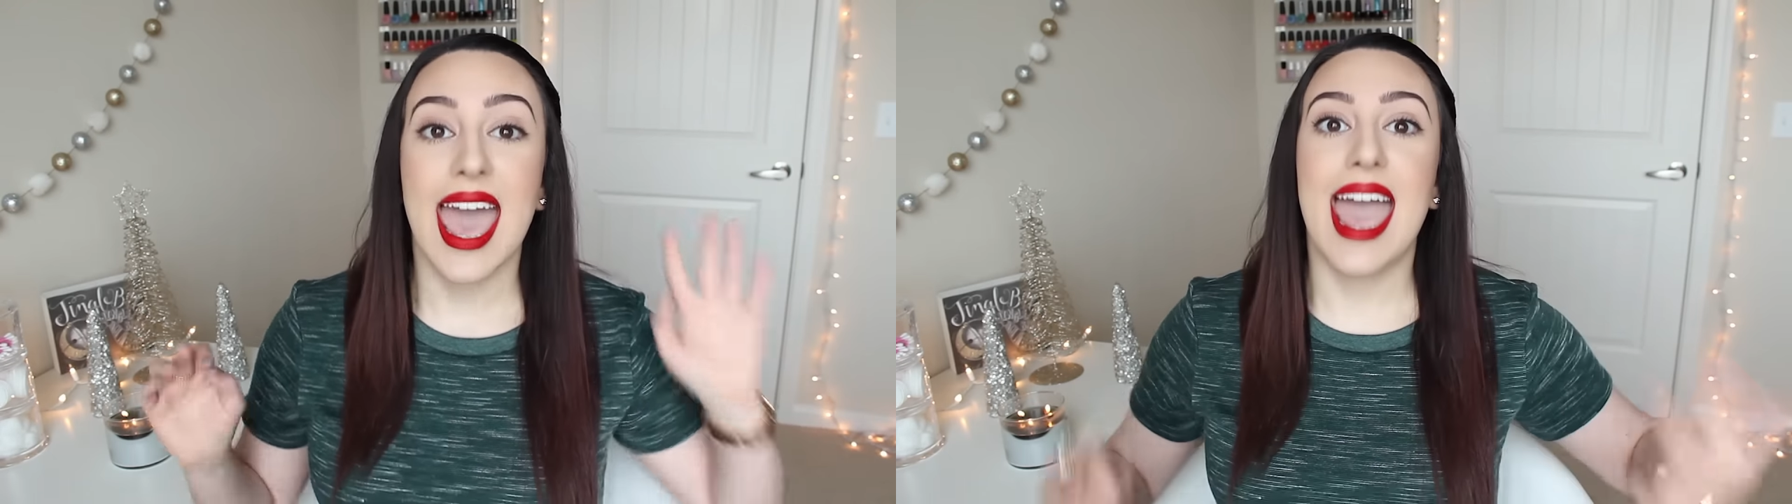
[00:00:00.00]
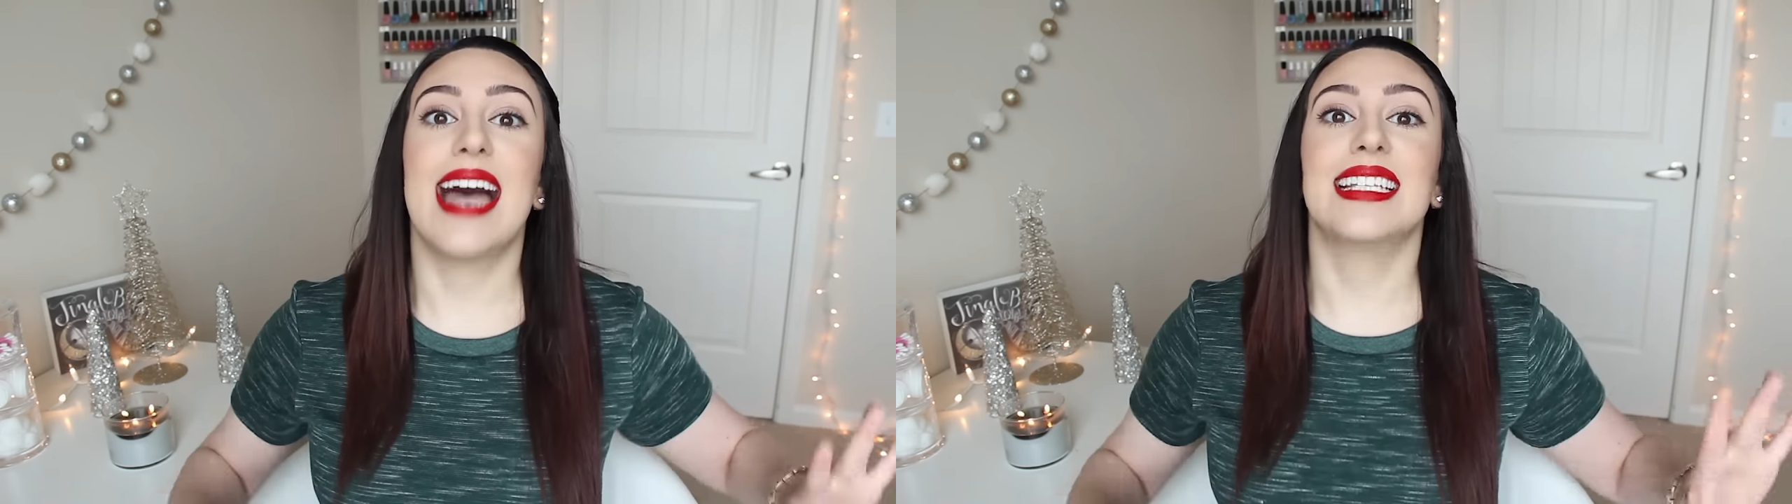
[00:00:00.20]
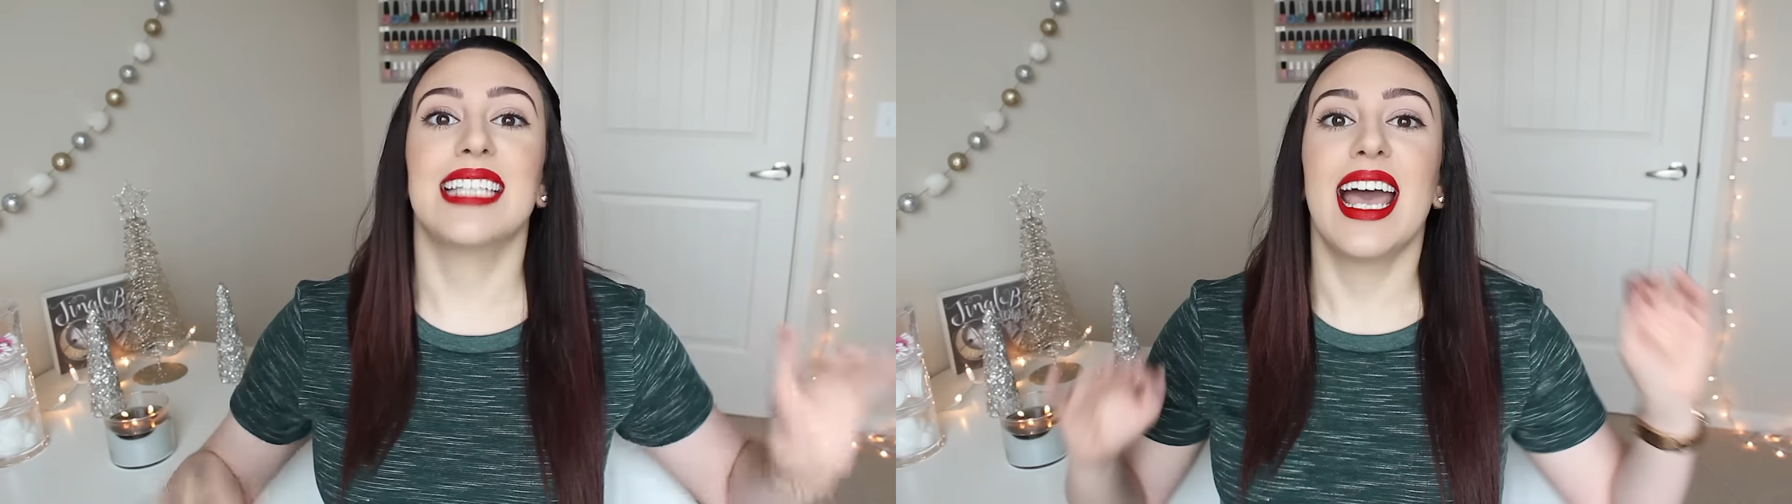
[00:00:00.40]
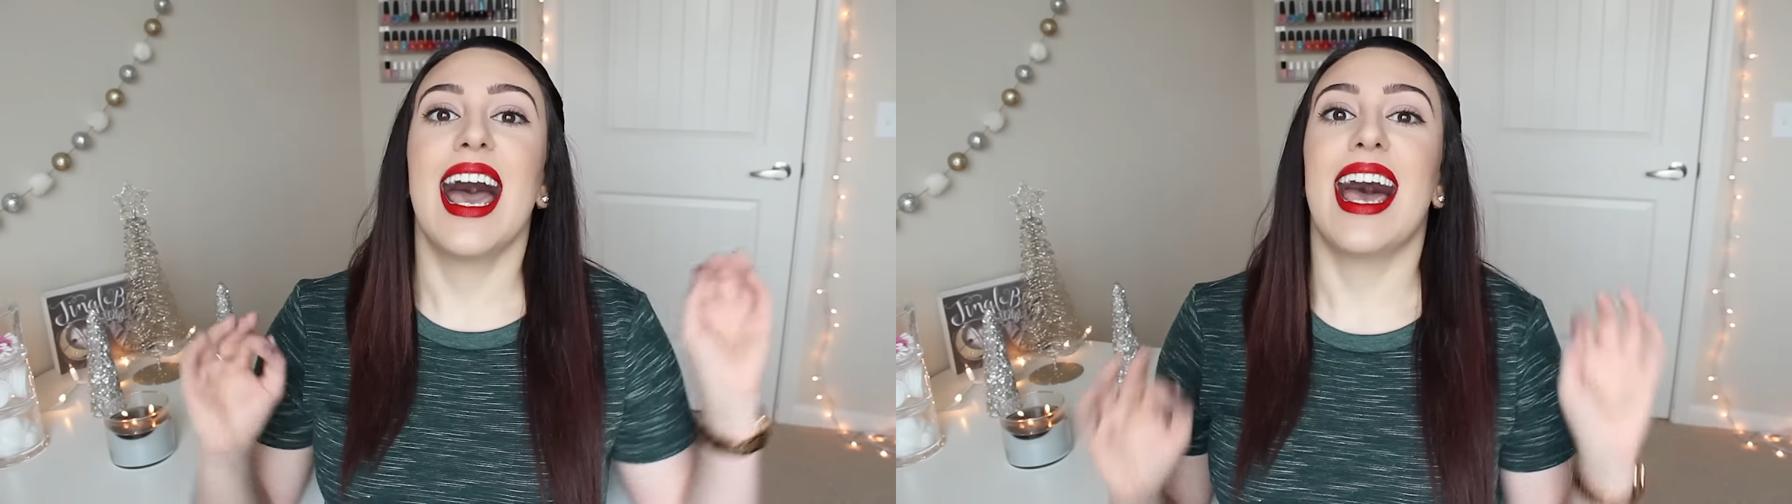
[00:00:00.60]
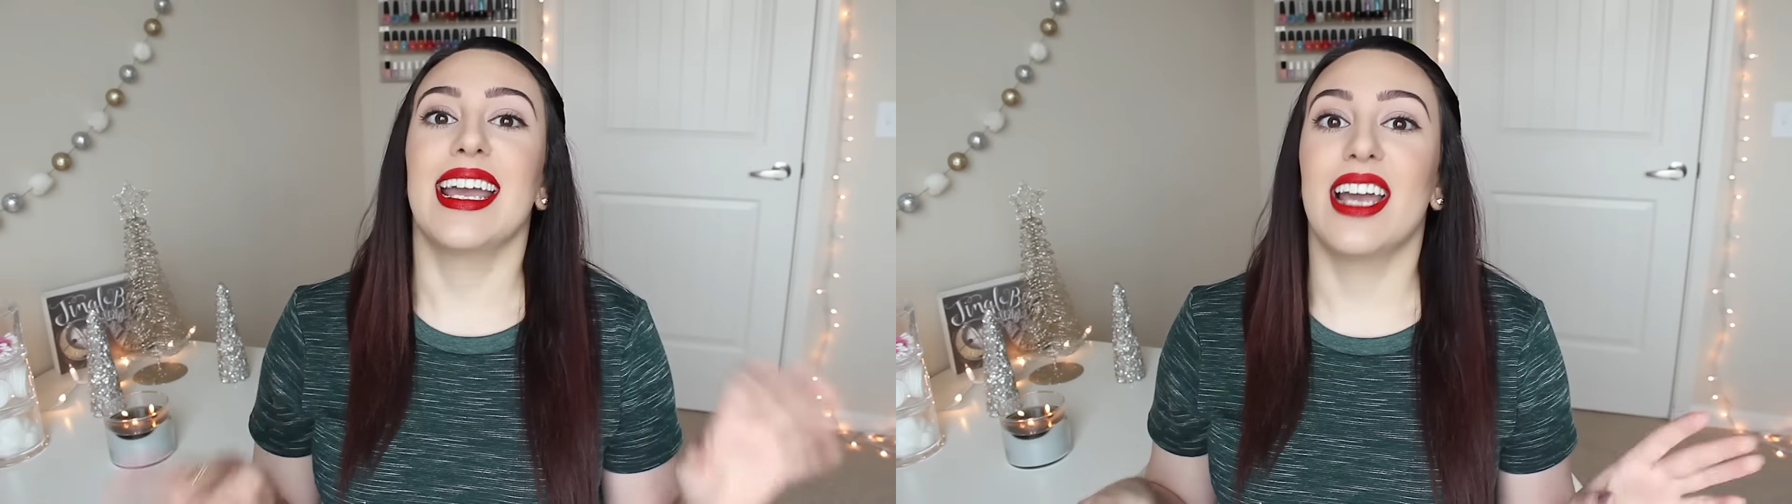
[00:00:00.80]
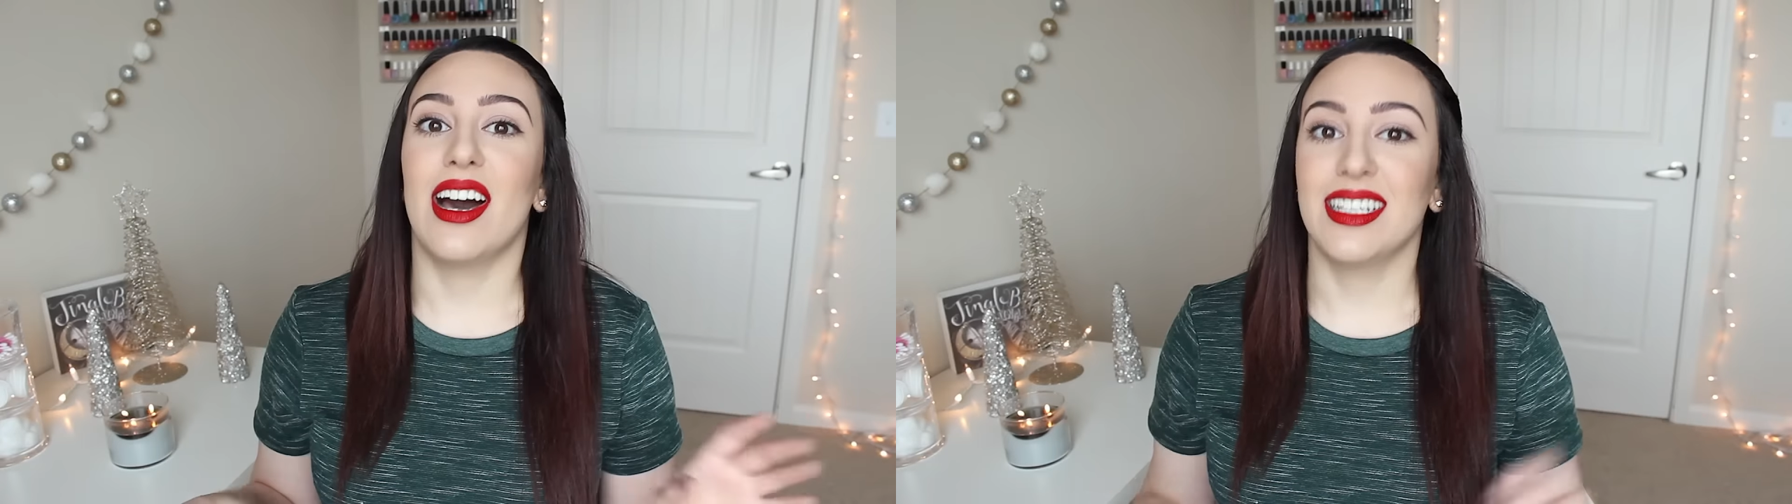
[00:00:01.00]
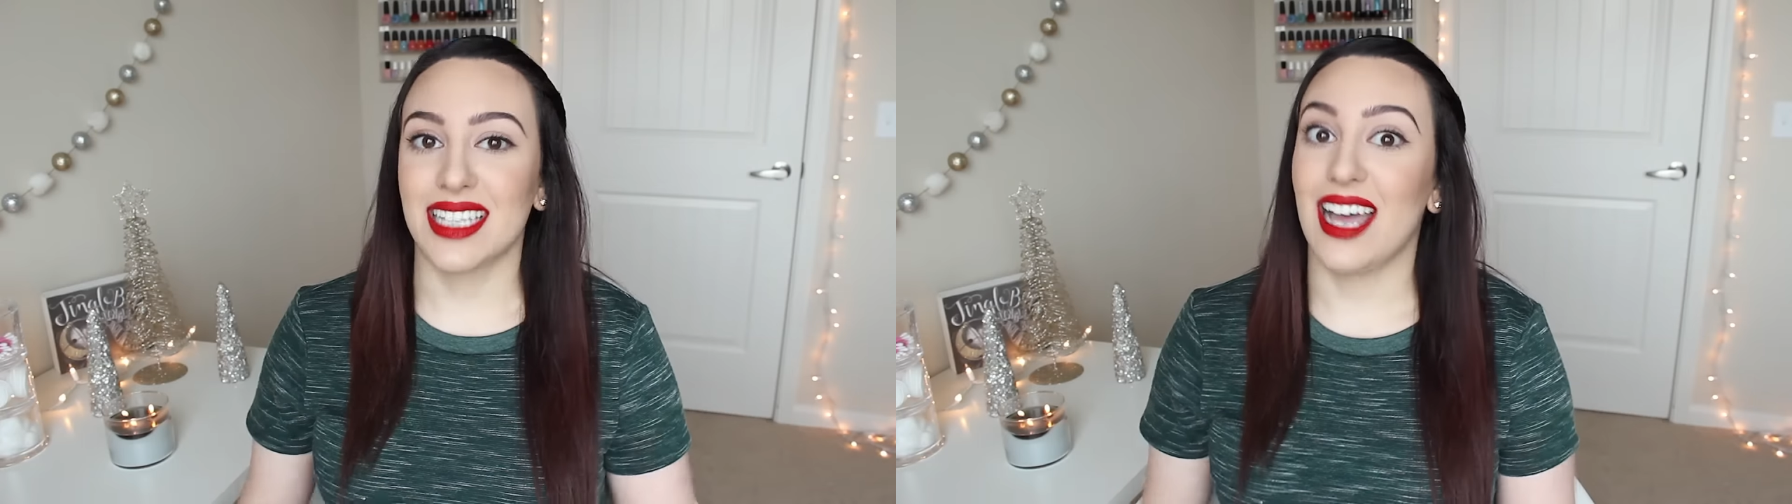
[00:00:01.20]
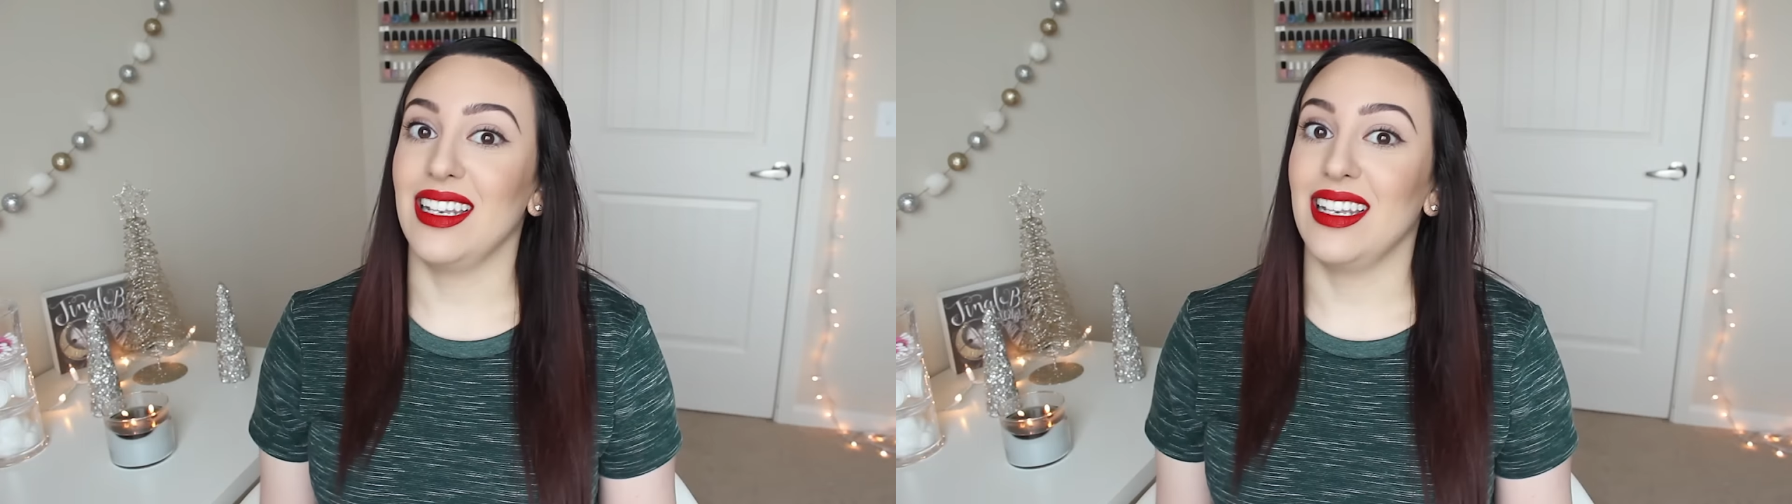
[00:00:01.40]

and I got